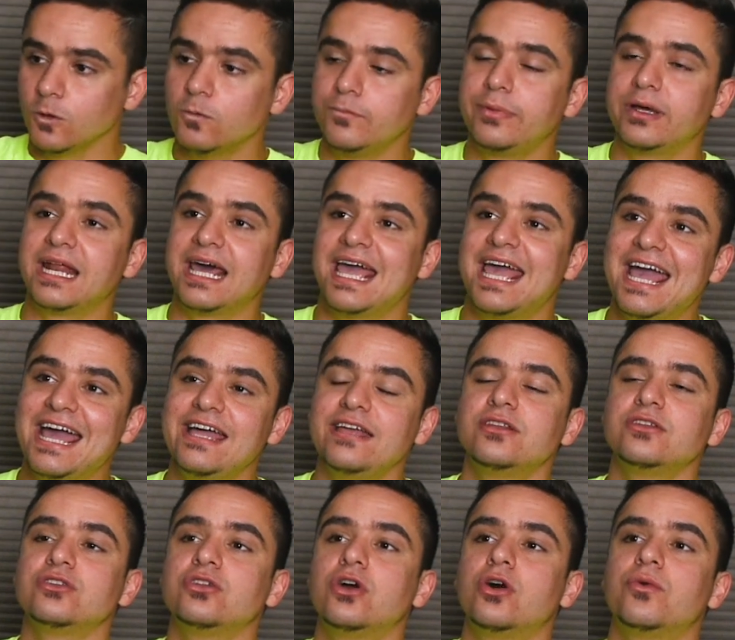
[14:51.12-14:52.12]
but I
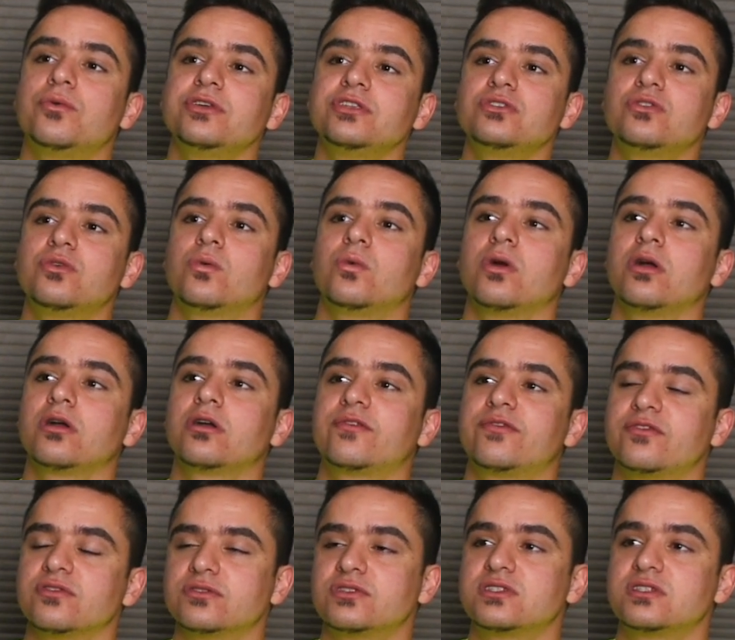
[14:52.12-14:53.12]
hated going to work
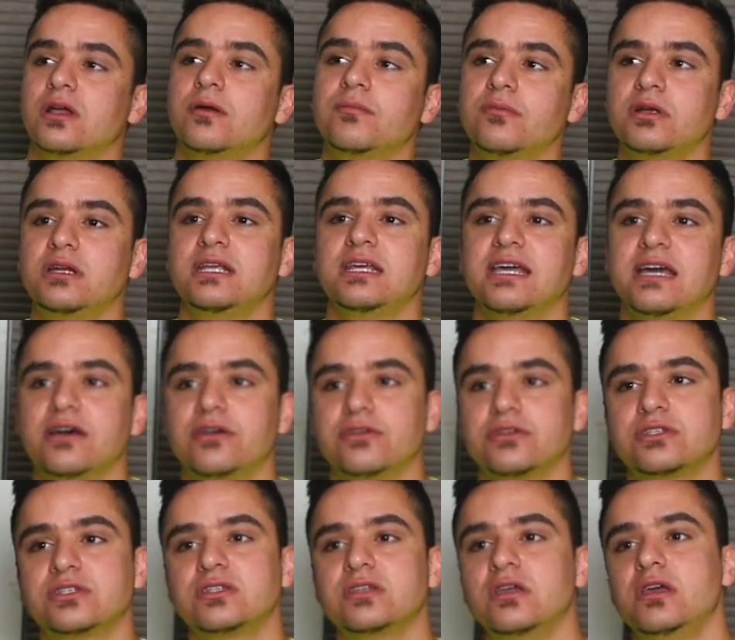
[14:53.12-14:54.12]
for somebody
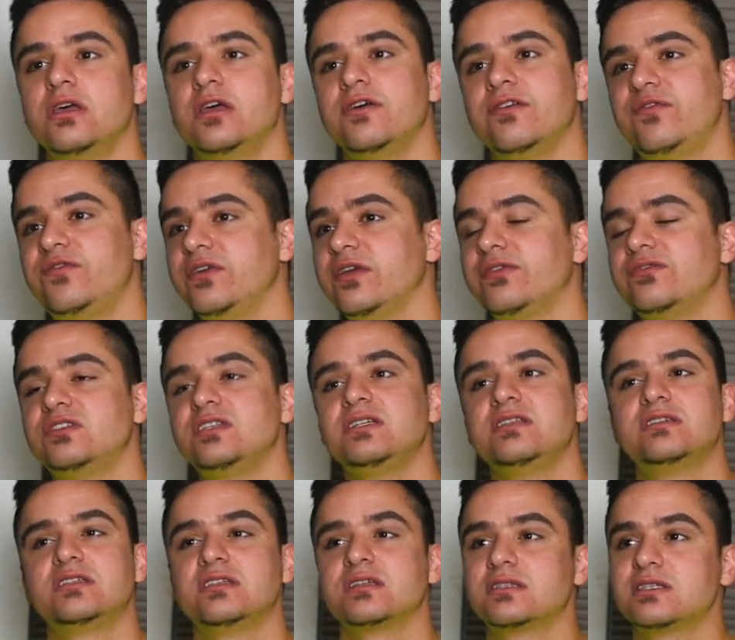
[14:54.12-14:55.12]
else 50,
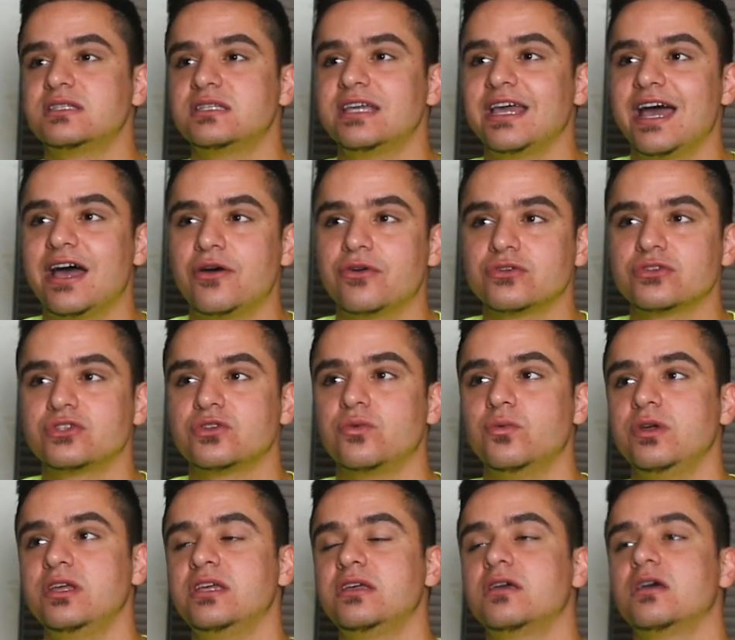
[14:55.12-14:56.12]
60 hours a
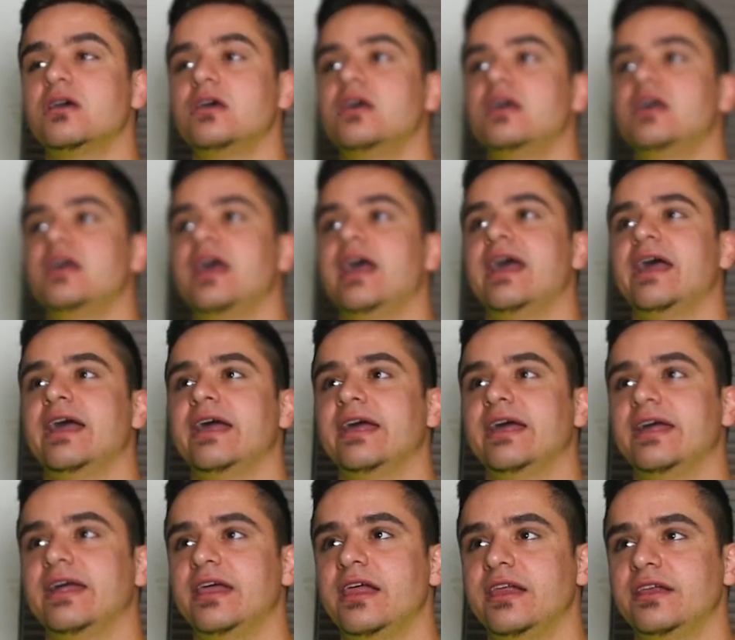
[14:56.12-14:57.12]
week
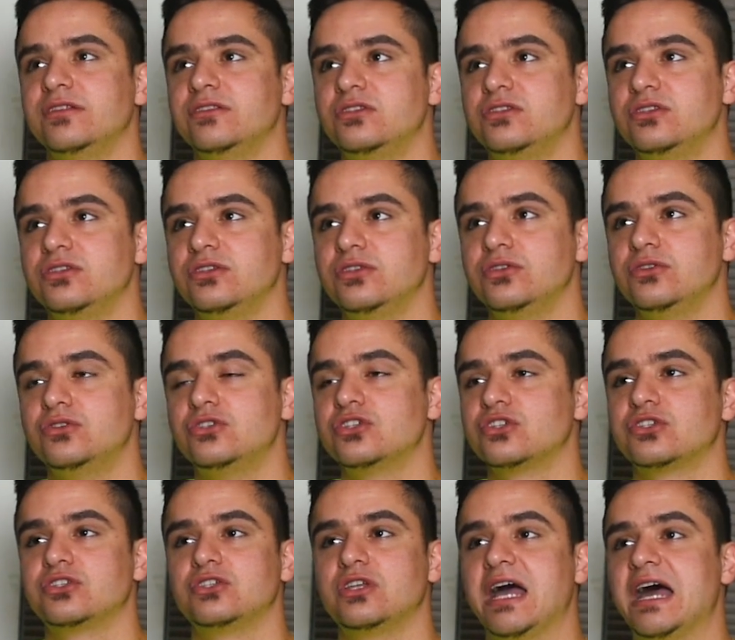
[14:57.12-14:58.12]
and you
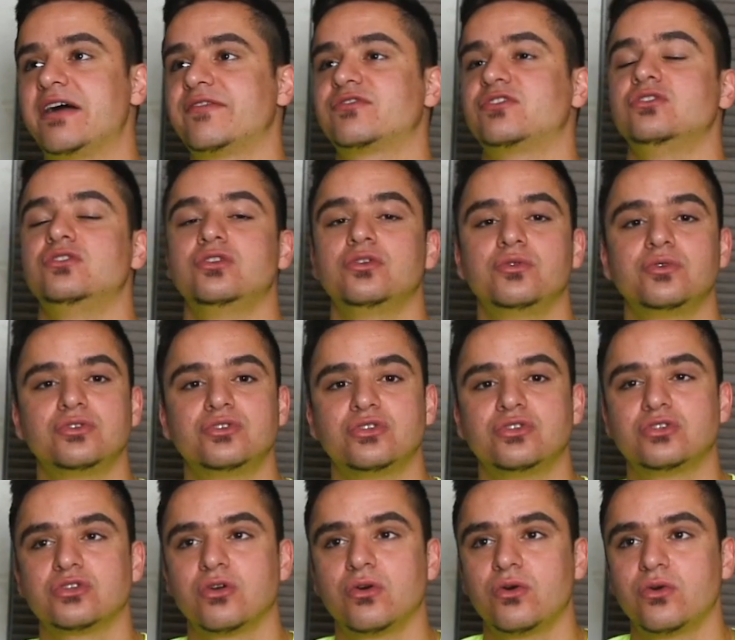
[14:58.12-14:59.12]
just have to do what
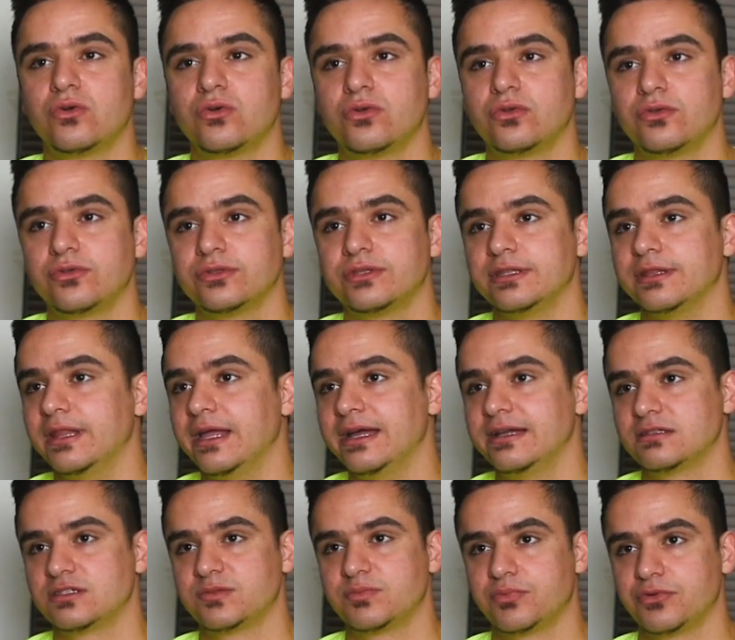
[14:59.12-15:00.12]
you're told, and
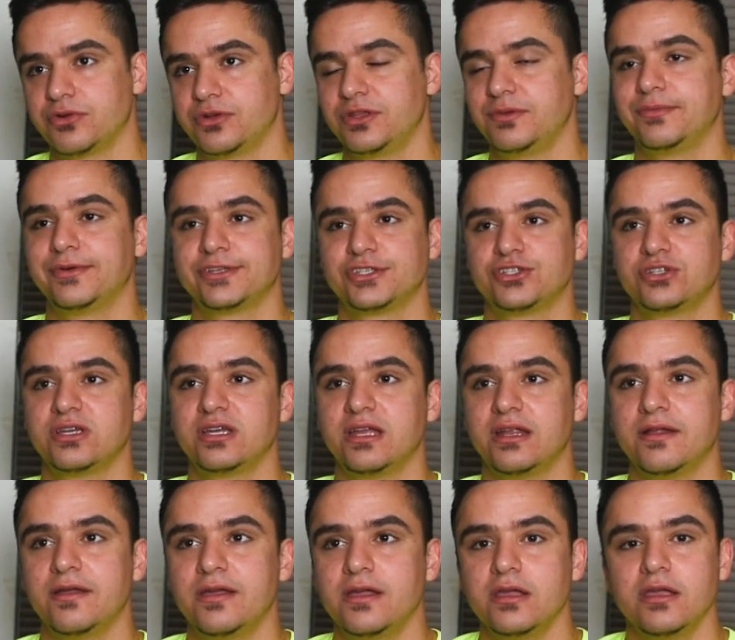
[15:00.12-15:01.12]
that's pretty much
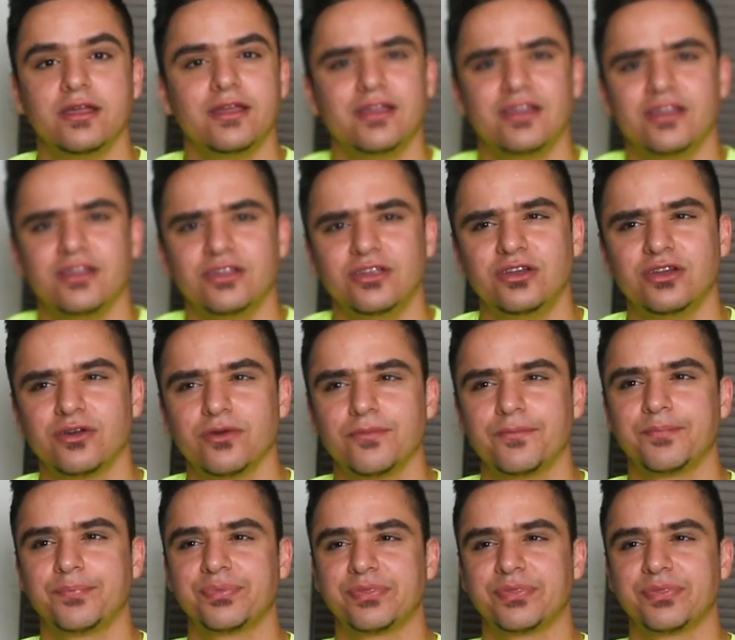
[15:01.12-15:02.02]
it. You know,